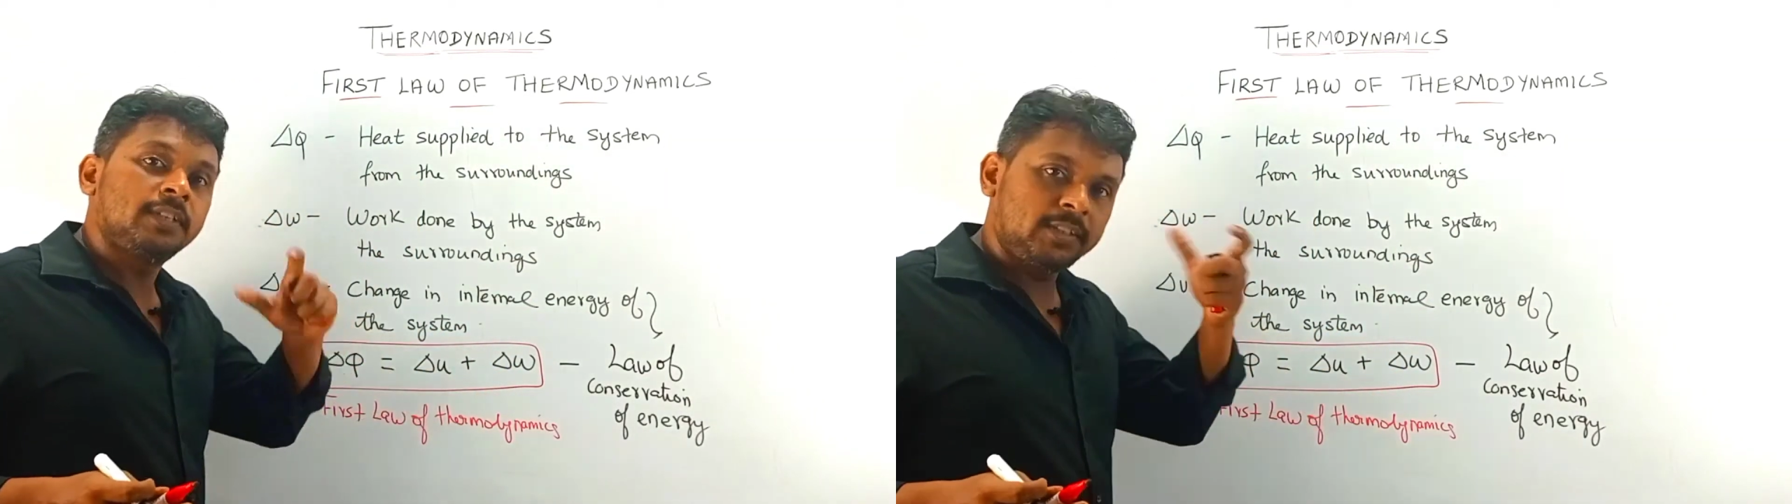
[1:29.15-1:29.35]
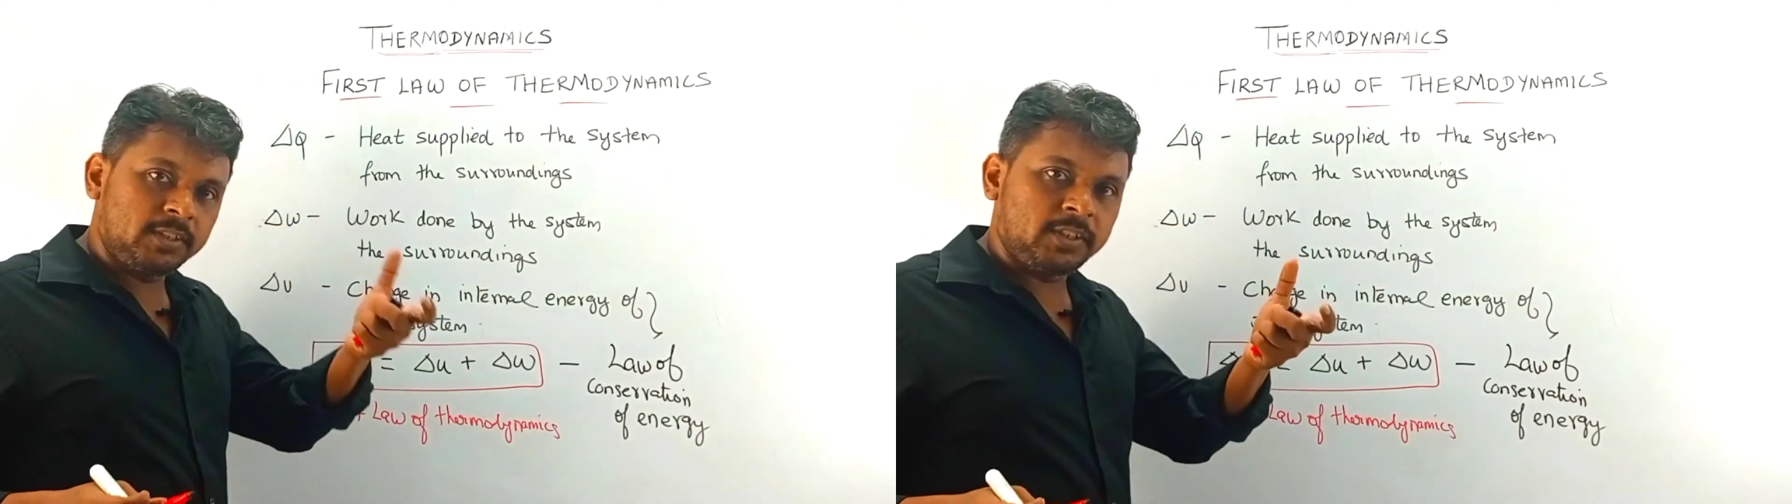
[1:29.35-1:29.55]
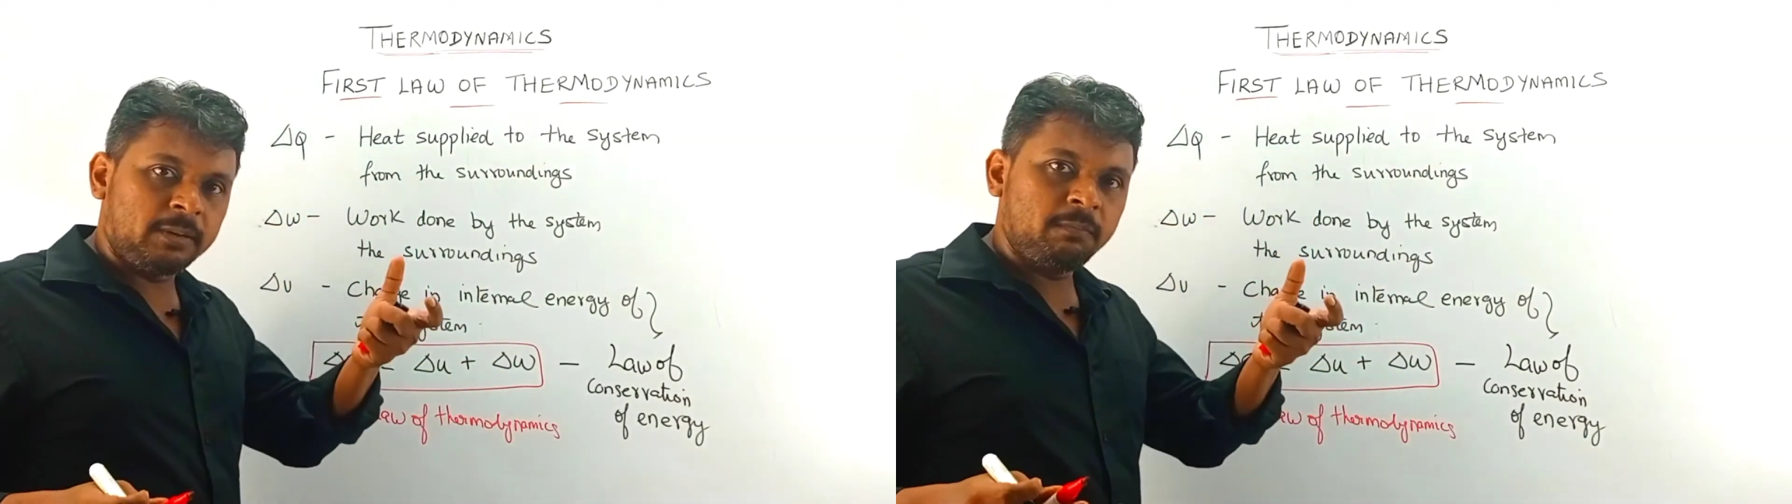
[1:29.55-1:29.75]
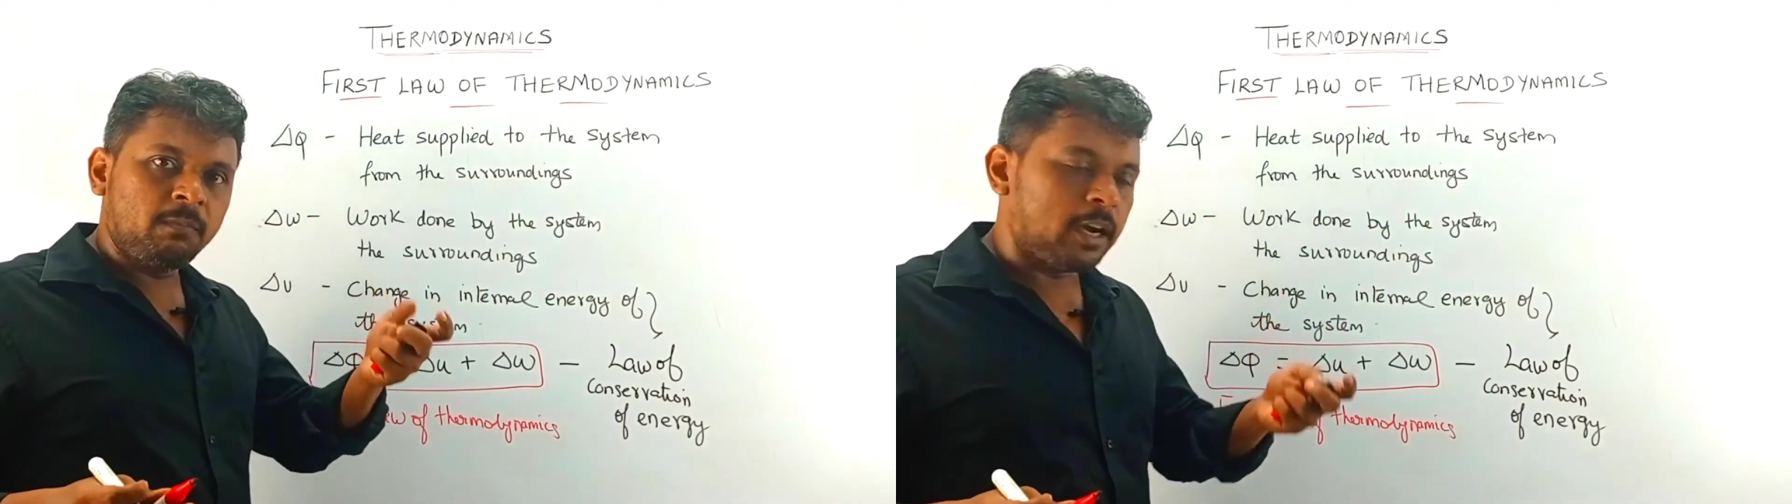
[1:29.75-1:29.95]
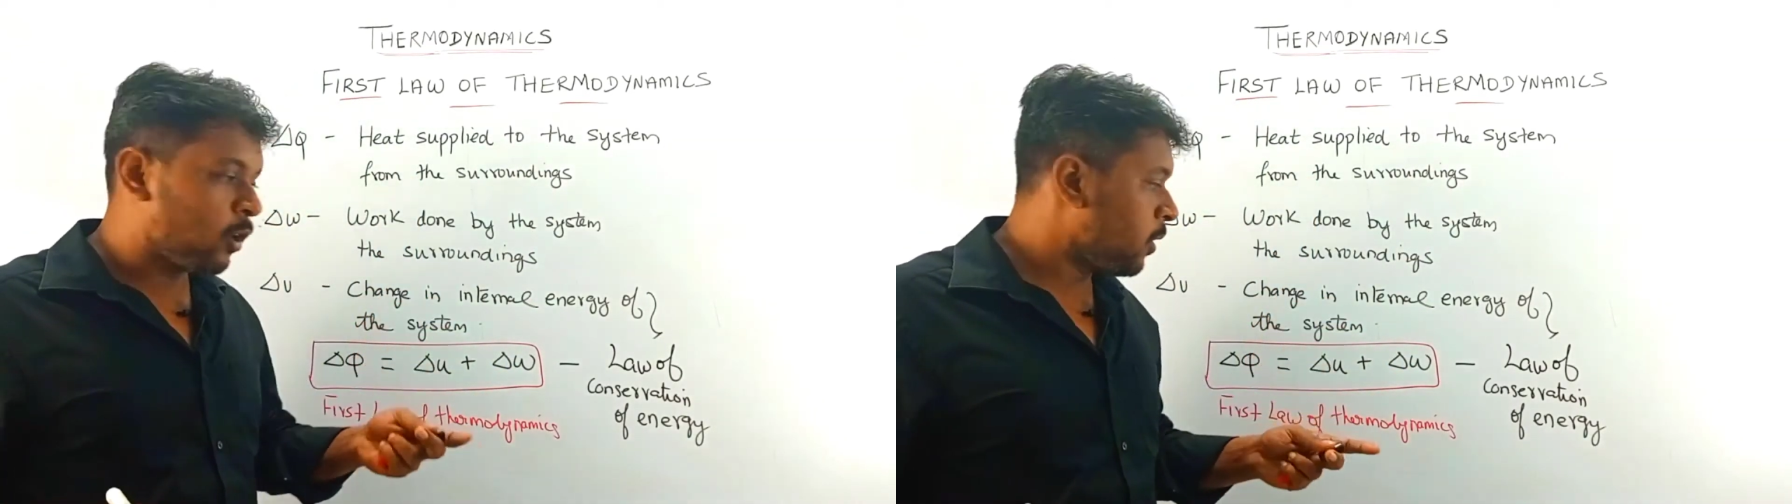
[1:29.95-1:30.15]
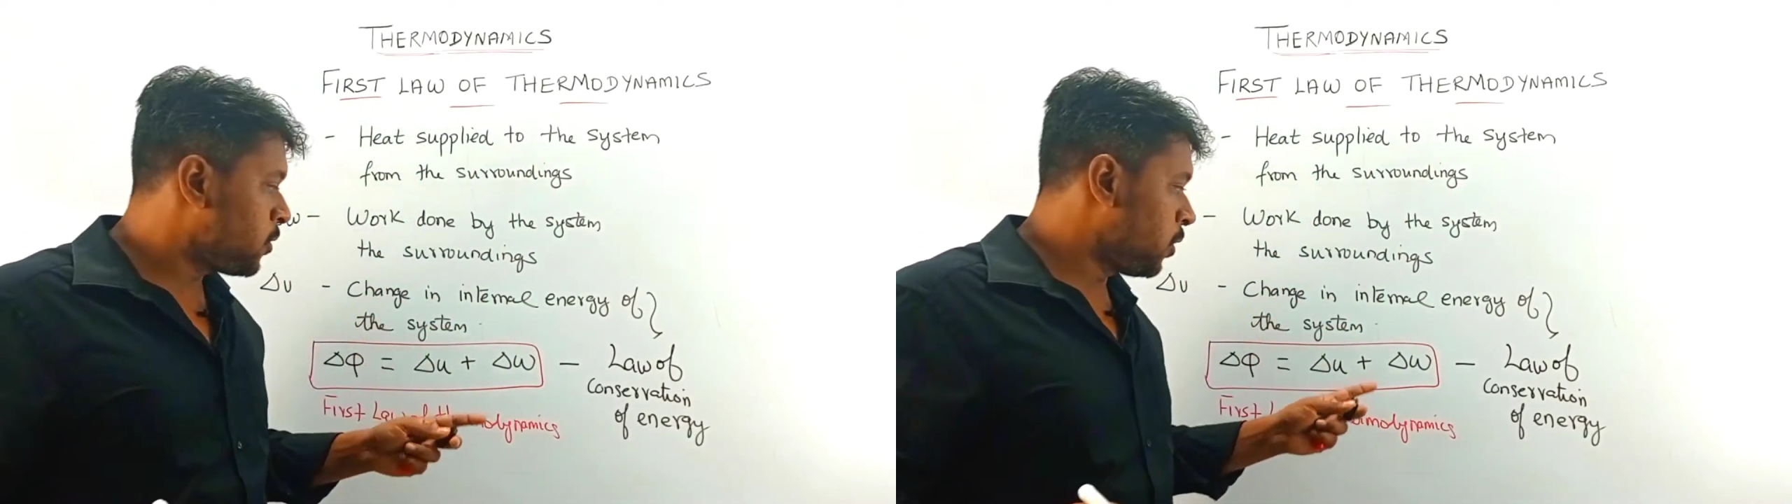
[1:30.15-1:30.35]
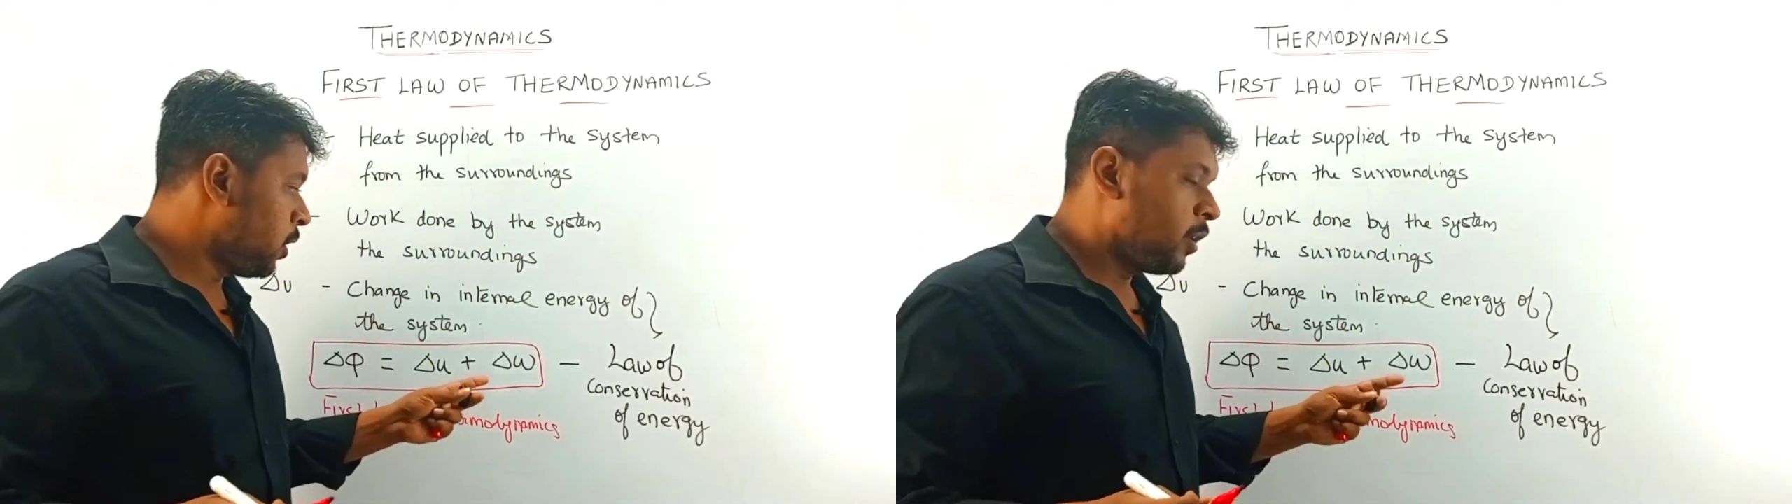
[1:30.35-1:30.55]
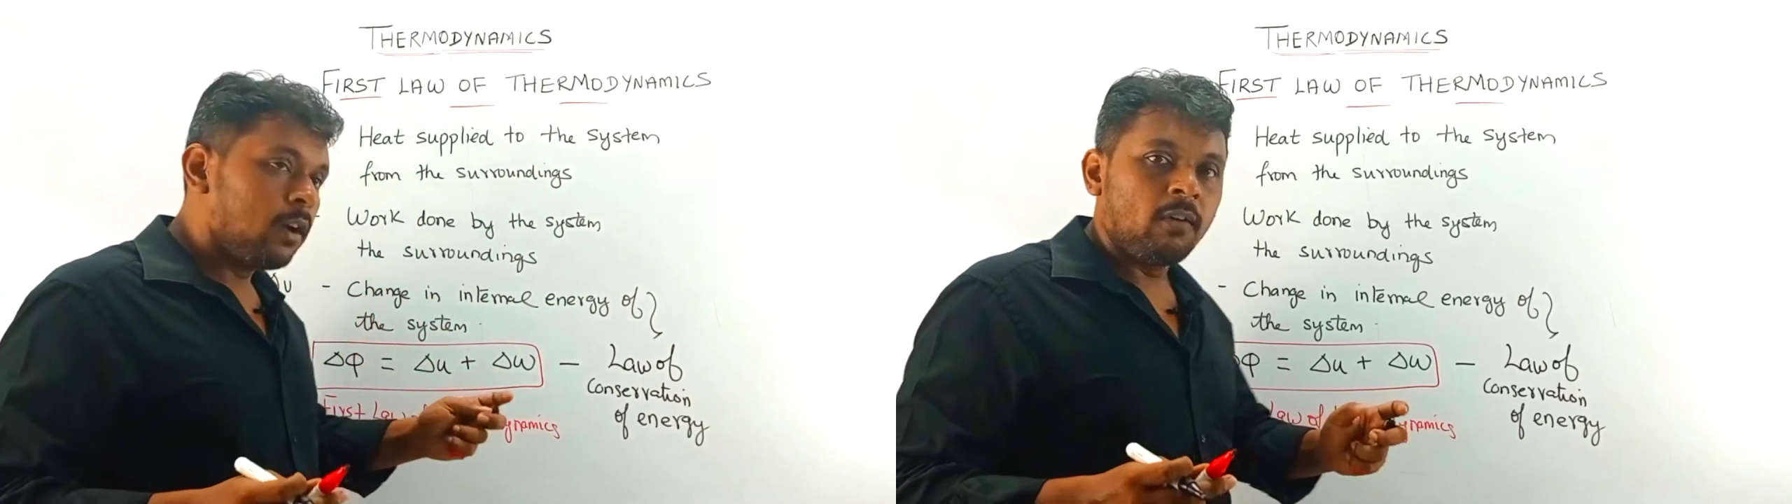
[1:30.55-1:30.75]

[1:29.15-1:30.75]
system and also